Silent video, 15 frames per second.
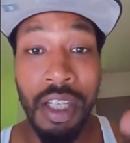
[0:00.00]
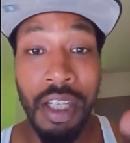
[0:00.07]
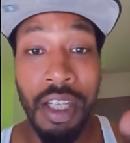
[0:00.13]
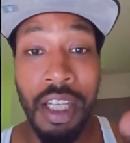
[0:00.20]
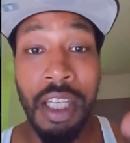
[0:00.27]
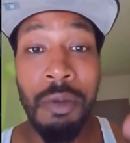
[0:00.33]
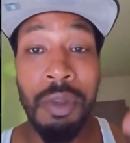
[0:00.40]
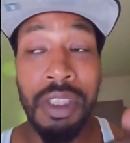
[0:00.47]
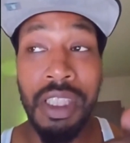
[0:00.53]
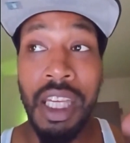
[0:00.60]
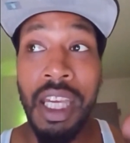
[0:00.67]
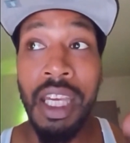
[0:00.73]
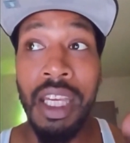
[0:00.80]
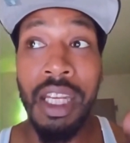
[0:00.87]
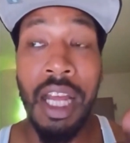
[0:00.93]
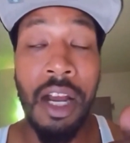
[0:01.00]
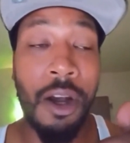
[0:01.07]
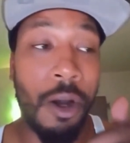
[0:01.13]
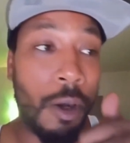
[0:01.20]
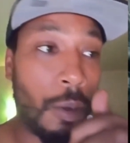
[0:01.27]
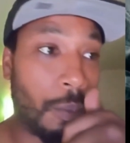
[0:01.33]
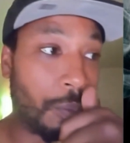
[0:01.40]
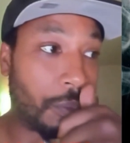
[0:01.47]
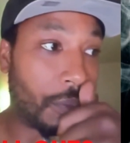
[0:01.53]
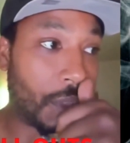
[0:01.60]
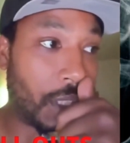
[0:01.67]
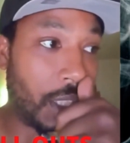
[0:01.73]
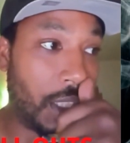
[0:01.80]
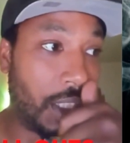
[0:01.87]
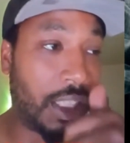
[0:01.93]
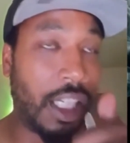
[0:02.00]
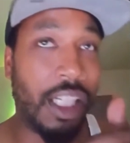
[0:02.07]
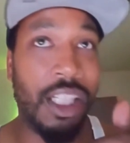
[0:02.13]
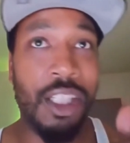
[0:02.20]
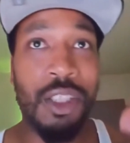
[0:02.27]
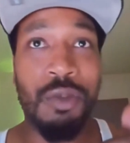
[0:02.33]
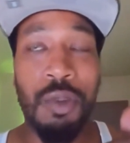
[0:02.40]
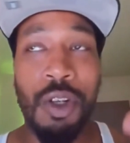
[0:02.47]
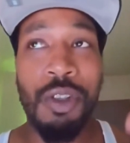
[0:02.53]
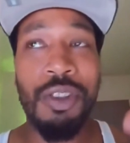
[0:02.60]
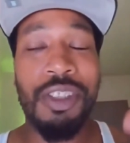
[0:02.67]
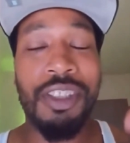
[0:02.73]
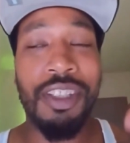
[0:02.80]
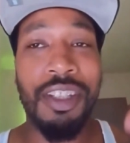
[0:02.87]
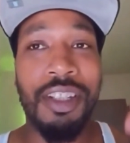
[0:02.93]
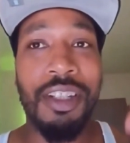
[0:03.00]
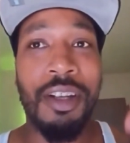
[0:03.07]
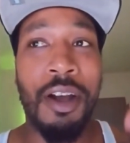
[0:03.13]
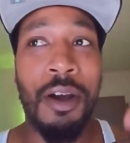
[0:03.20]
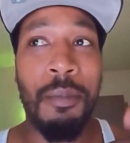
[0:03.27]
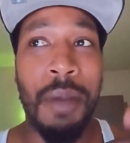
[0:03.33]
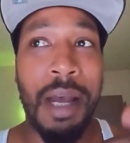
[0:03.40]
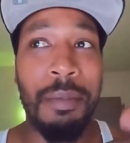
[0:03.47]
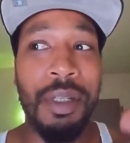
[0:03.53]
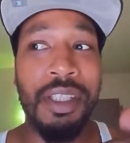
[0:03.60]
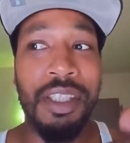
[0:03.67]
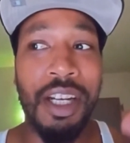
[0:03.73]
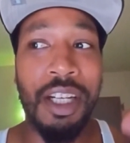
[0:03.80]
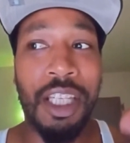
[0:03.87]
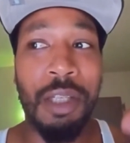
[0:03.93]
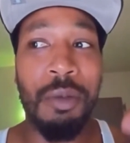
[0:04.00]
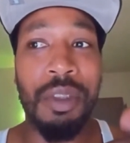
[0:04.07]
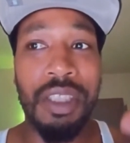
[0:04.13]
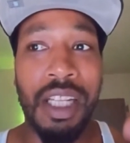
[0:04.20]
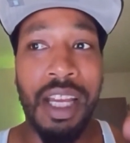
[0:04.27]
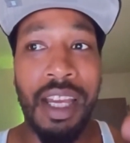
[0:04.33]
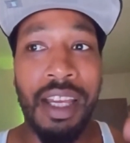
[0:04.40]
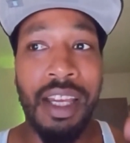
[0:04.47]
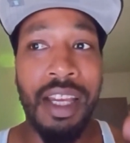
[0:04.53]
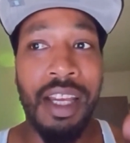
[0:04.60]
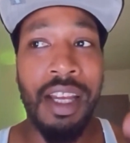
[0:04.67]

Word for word: He was saying, um, he said in his verse to uh, Mama Duck, he was like,